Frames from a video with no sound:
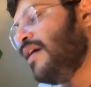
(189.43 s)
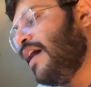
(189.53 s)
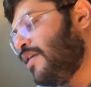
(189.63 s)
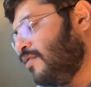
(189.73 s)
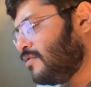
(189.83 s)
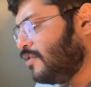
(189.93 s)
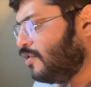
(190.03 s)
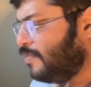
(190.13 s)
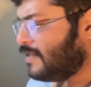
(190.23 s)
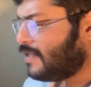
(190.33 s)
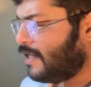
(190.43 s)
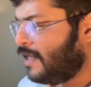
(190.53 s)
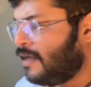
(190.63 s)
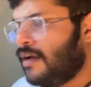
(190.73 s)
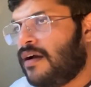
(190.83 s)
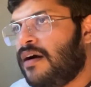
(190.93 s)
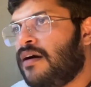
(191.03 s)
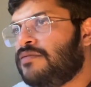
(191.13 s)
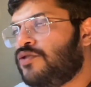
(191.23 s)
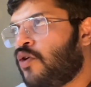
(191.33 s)
and also you will be studying
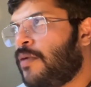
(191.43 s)
job